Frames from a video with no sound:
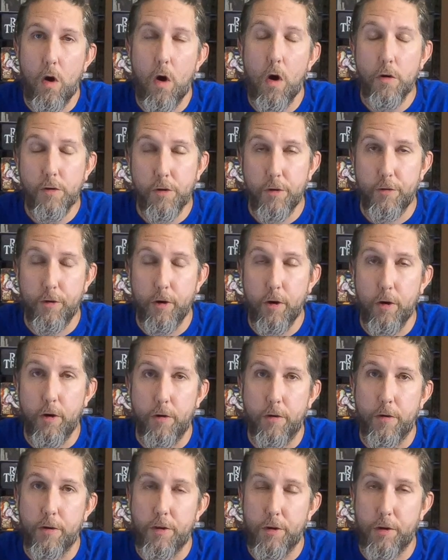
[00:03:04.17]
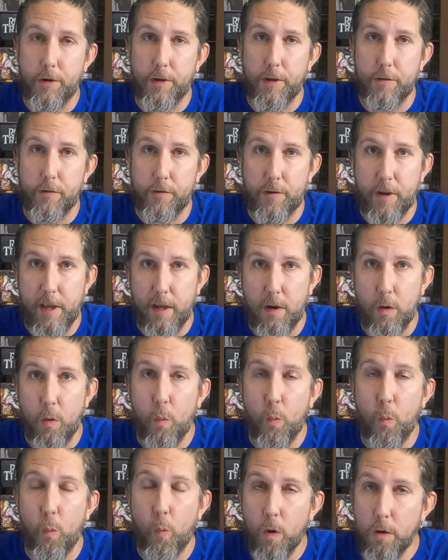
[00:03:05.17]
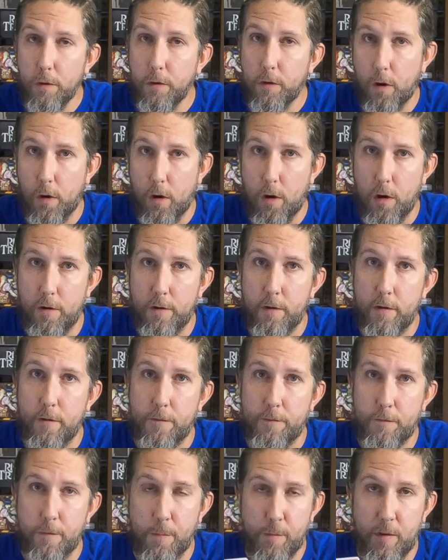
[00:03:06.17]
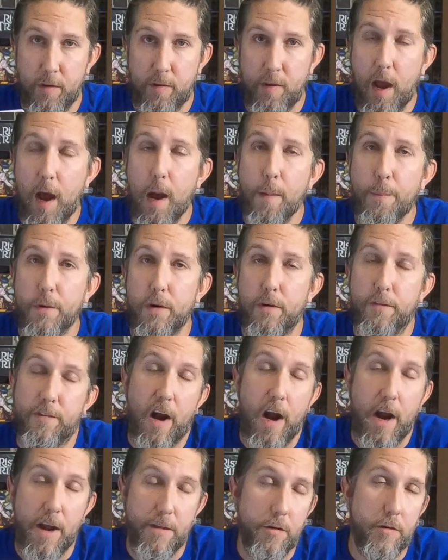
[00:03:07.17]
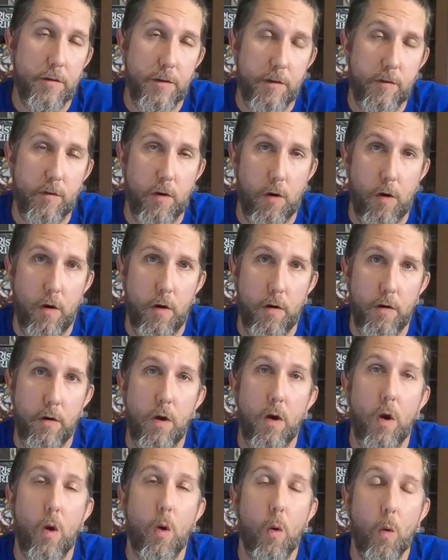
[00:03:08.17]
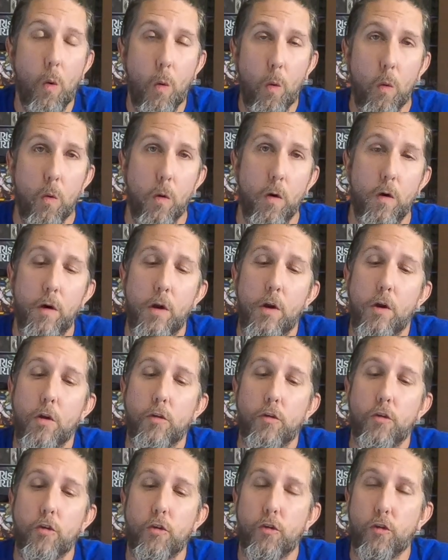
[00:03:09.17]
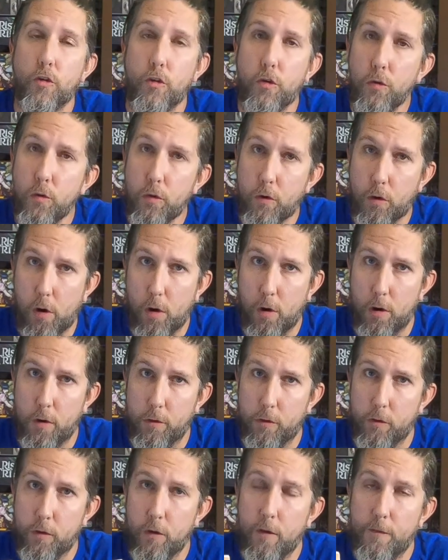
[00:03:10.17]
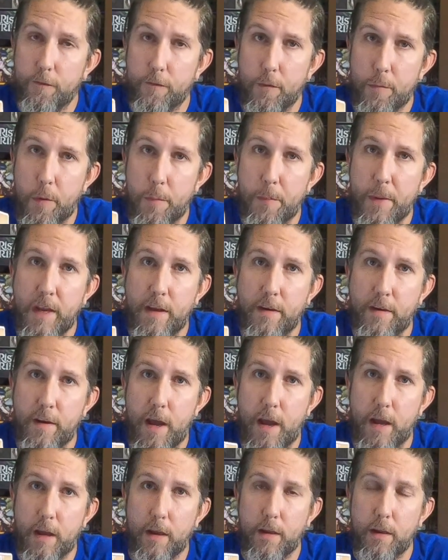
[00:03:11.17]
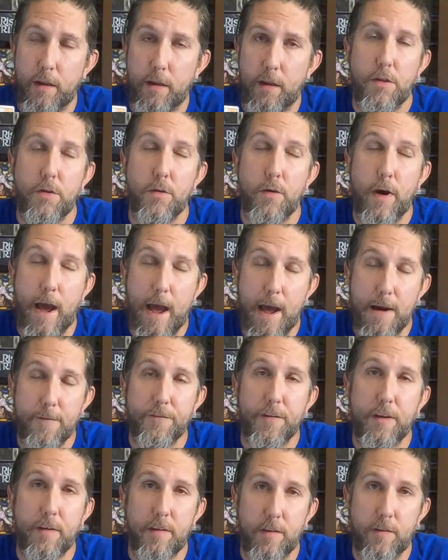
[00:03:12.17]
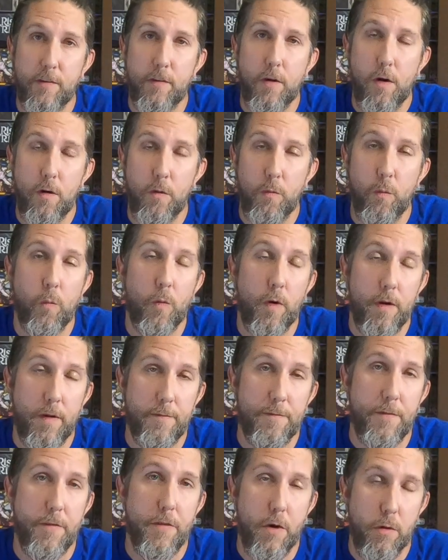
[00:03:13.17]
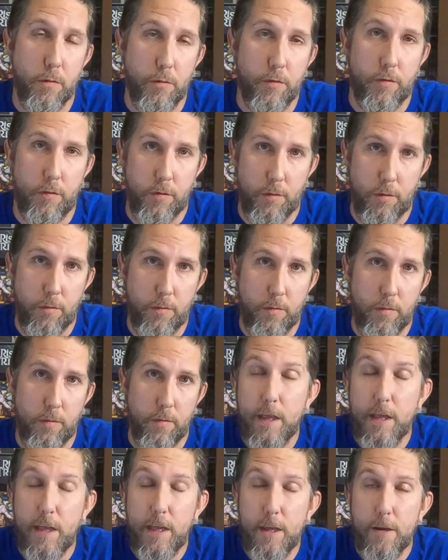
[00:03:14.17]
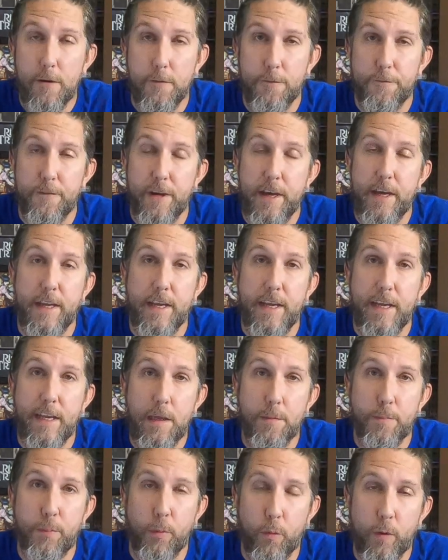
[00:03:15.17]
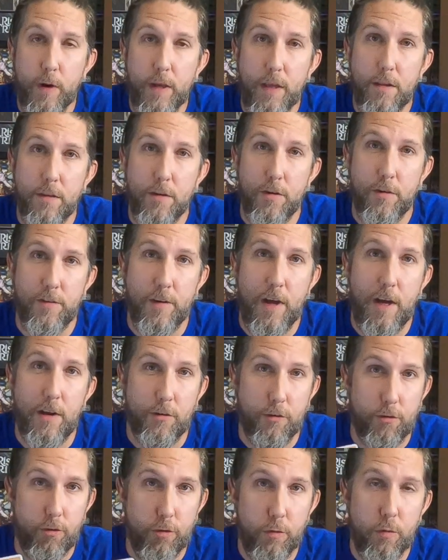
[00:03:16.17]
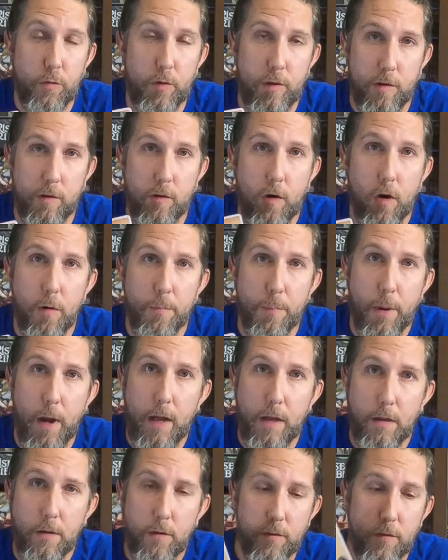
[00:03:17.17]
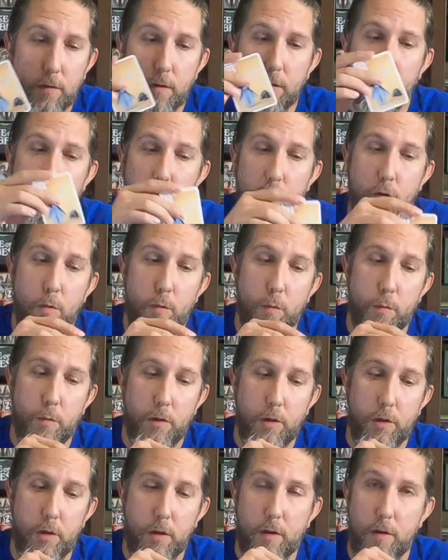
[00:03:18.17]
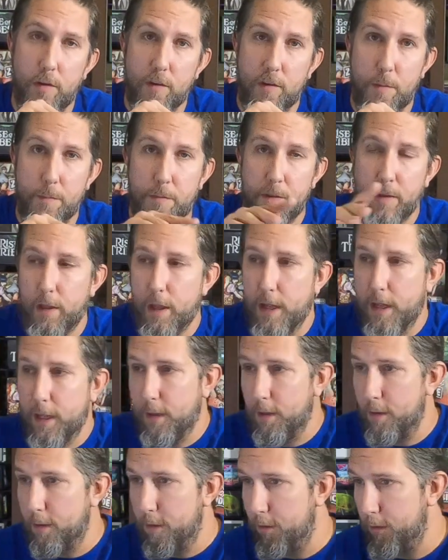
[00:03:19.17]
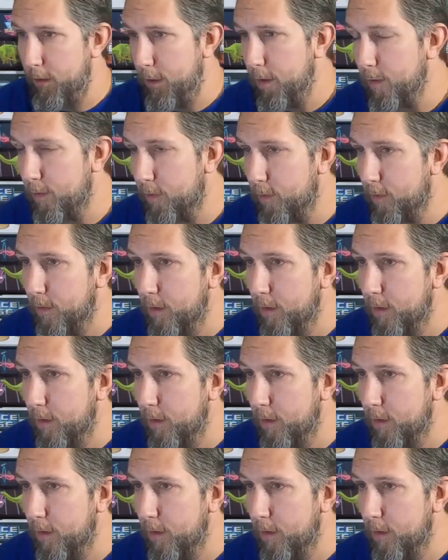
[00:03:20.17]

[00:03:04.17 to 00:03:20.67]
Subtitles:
On your turn, you can either take 1 card from the top of either discard or 2 cards from the main deck. You have to discard one of those 2. If at any point there's not 2 discard piles, so it would look something like this,